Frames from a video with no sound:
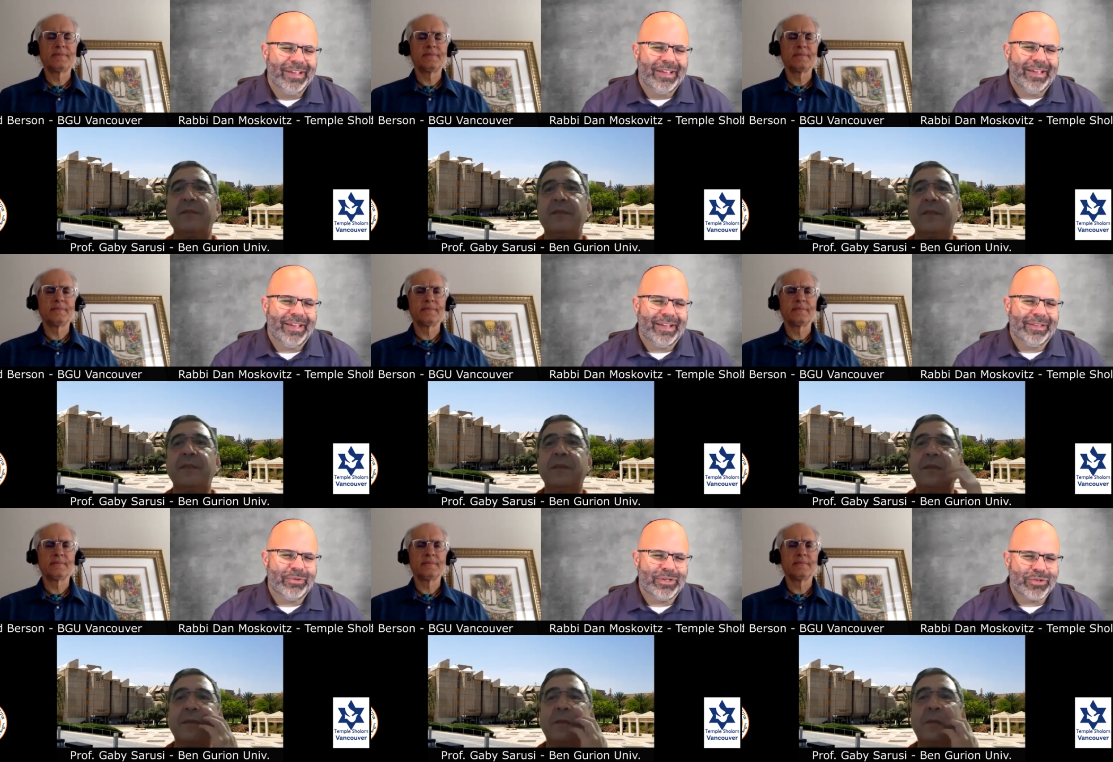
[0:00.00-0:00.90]
Speaker 1: and
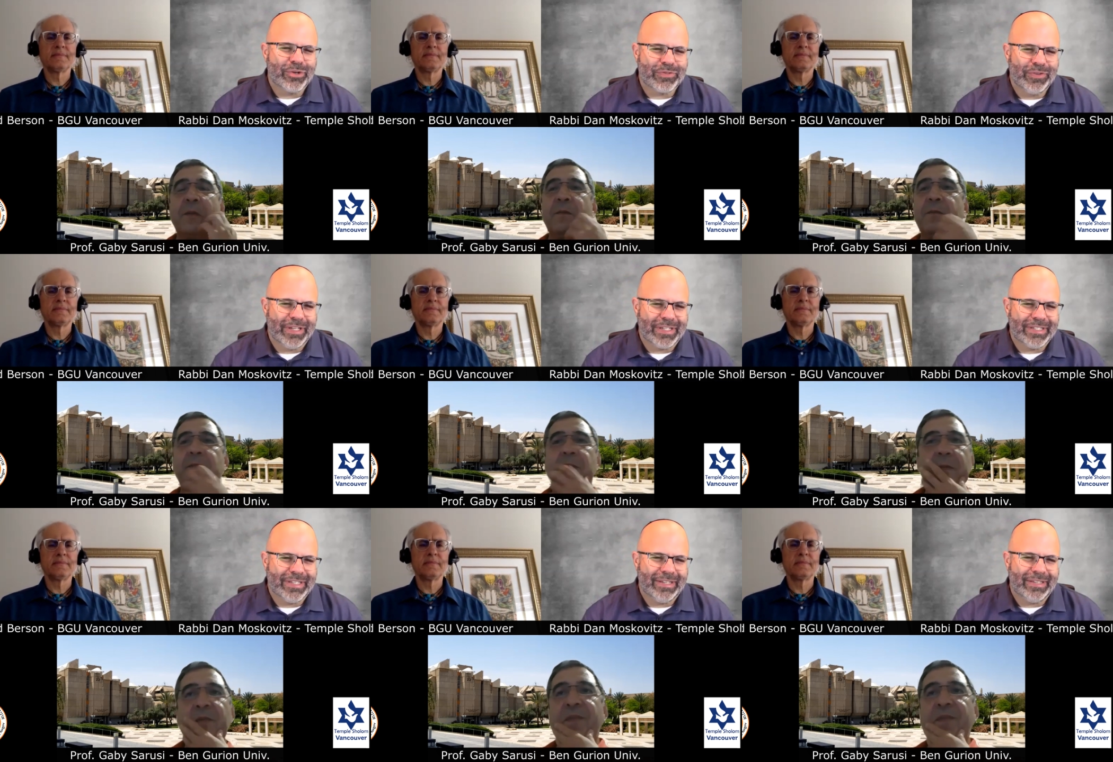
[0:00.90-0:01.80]
the resourcefulness
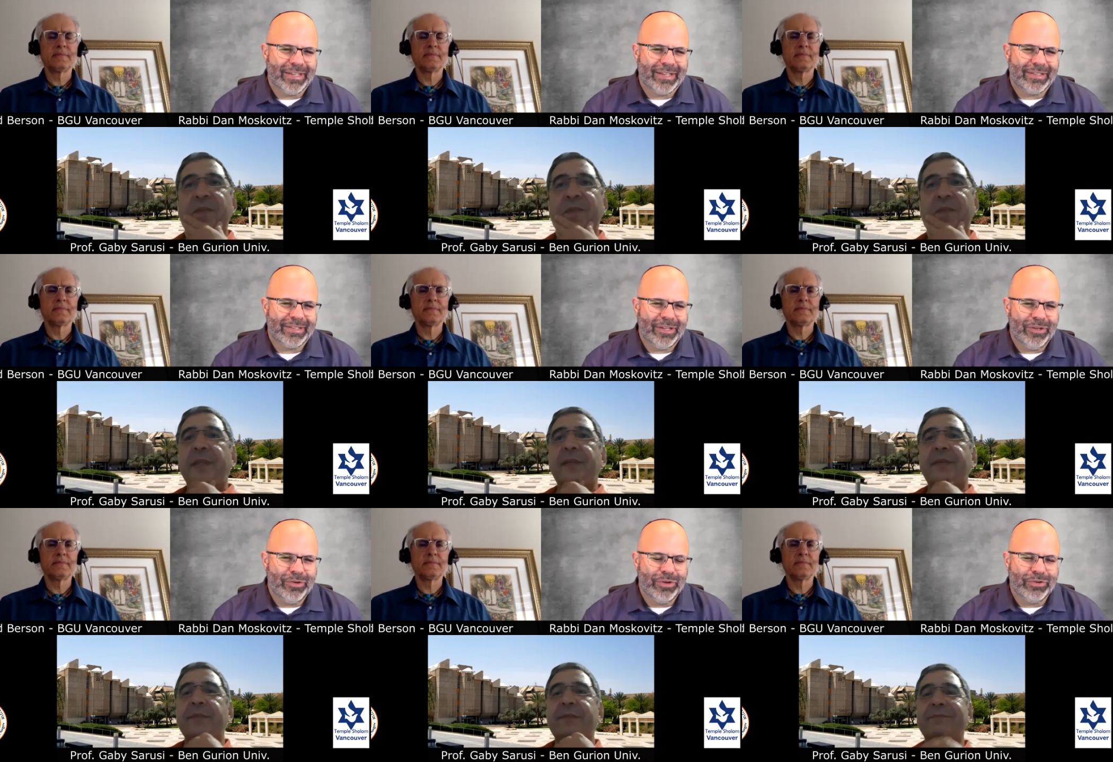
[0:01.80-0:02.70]
that that that
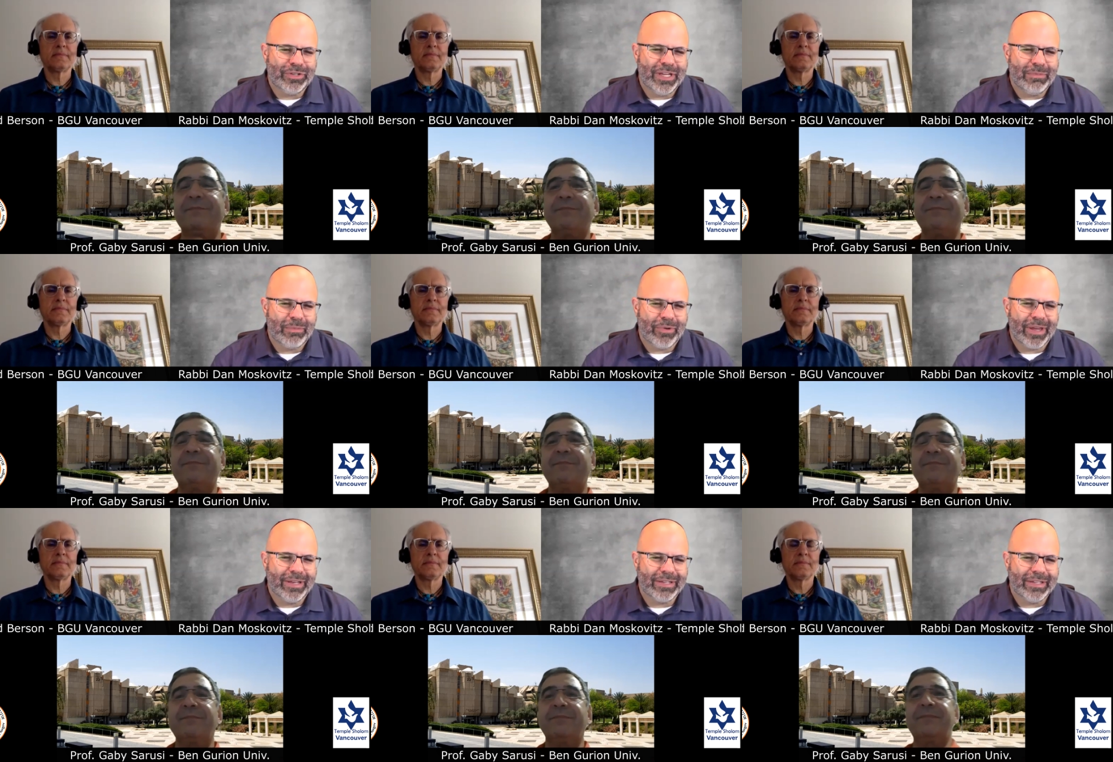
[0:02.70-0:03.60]
you and your team are
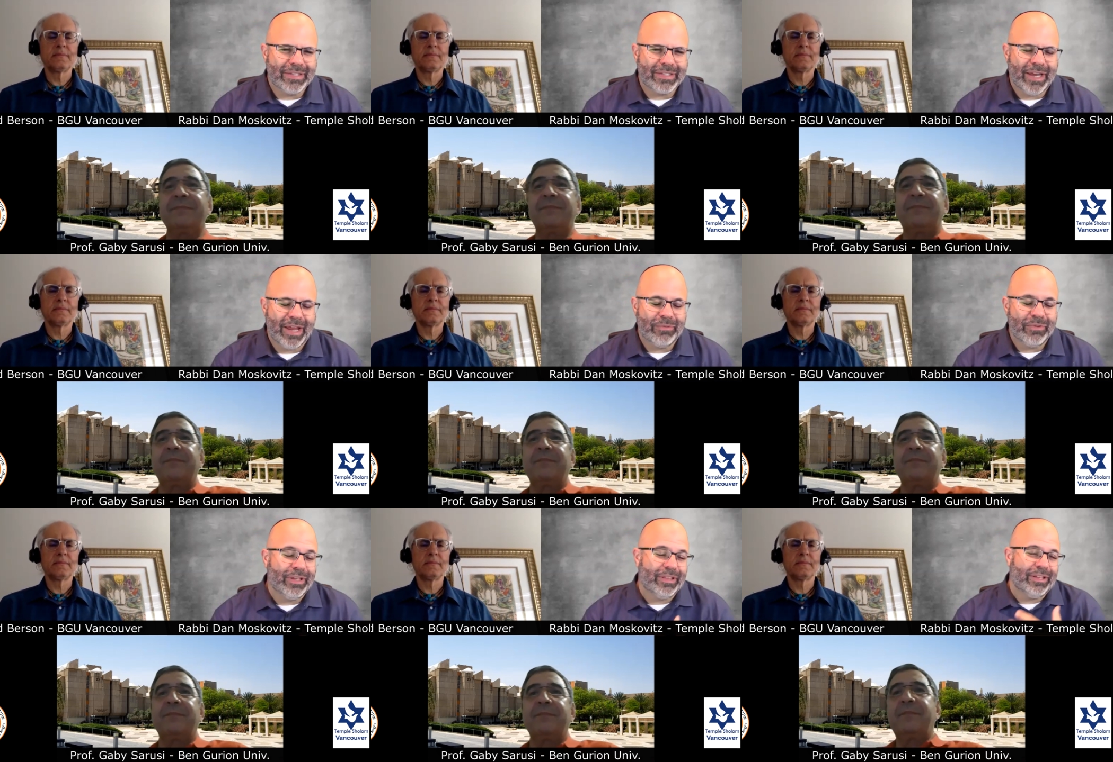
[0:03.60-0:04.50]
bringing to this, and and
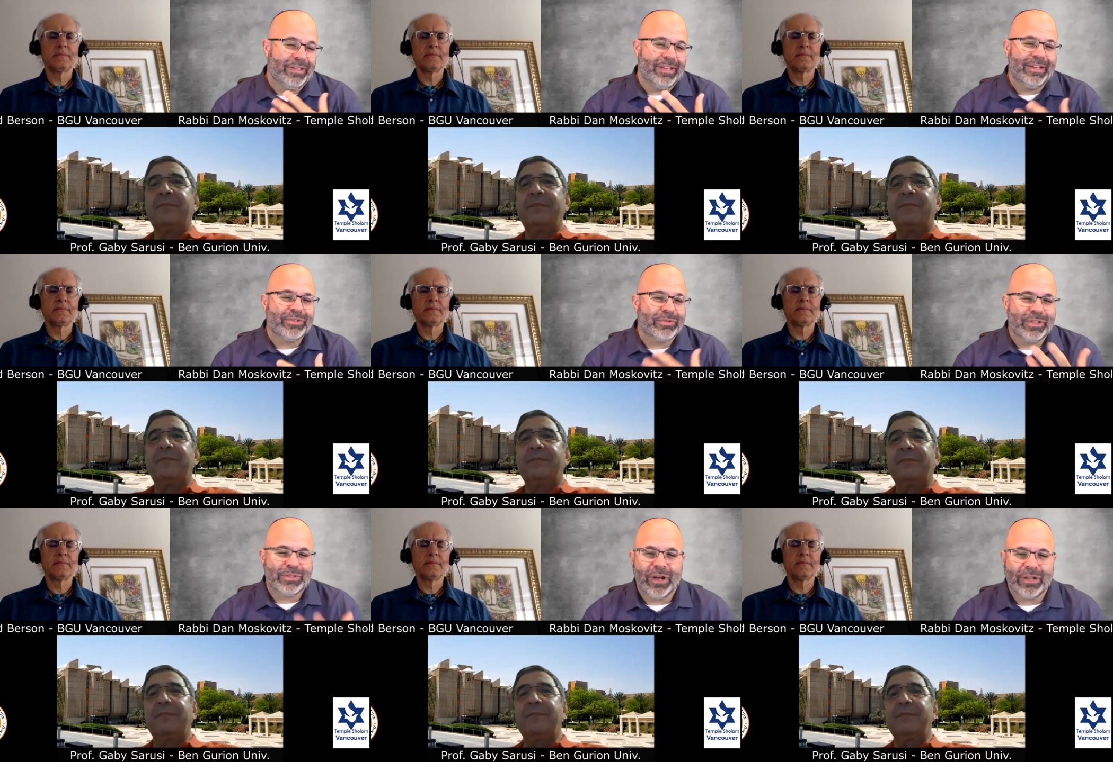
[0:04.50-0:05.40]
really that that Israel
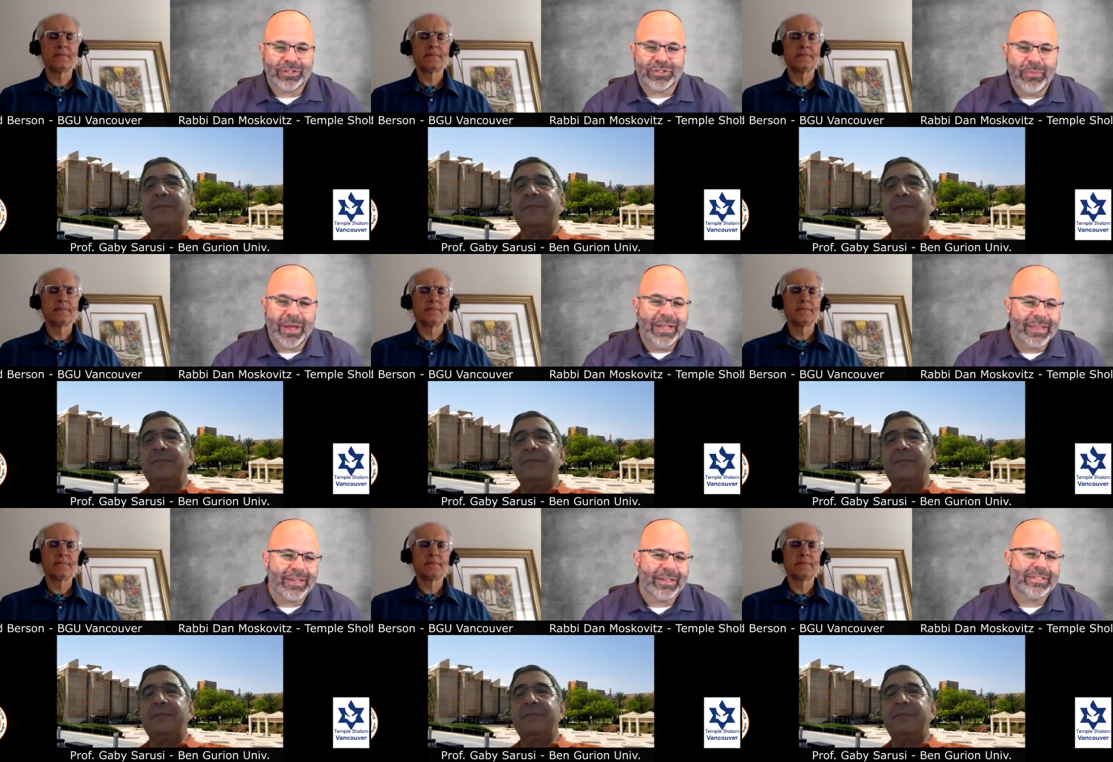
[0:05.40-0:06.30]
has brought to so many
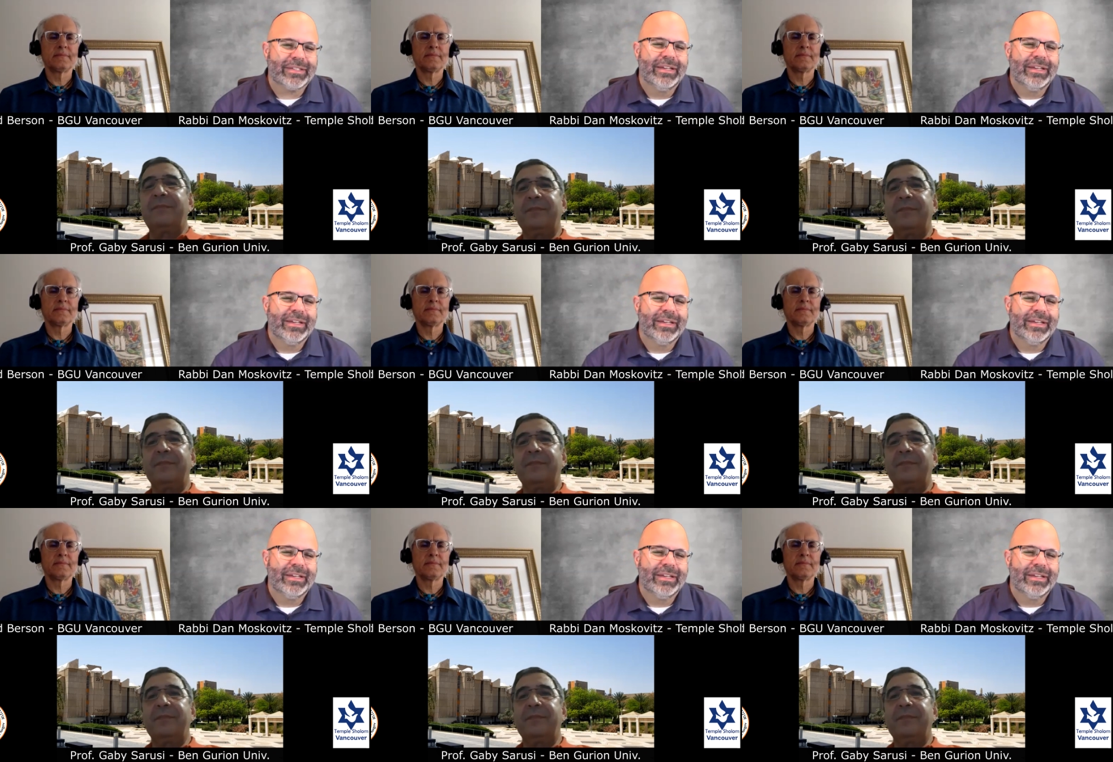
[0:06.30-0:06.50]
things.